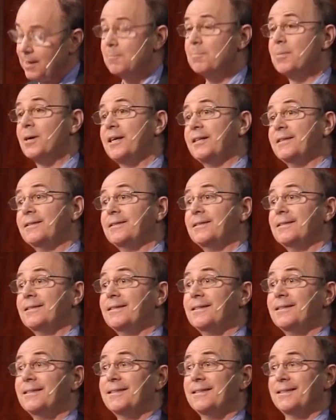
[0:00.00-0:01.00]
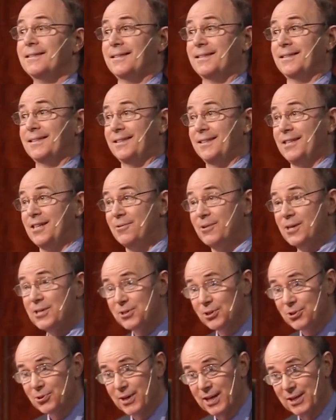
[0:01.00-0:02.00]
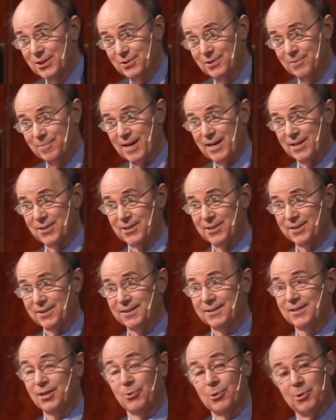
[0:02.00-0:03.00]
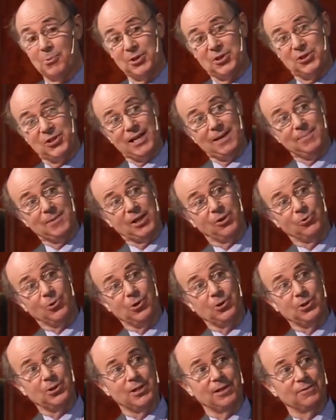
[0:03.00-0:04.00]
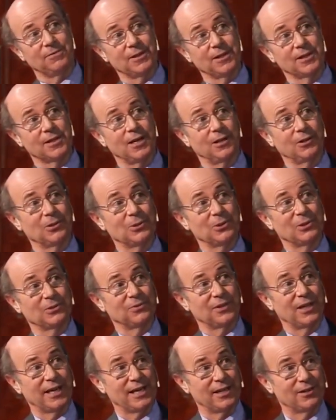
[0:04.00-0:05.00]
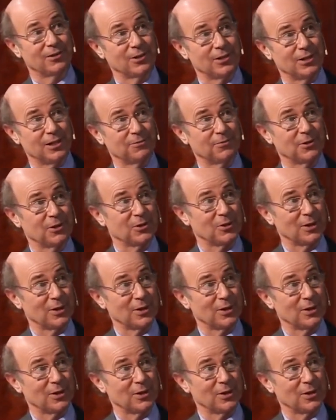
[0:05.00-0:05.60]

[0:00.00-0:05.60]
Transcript: But there is a transformation, so it would seem that all the different colors of light are different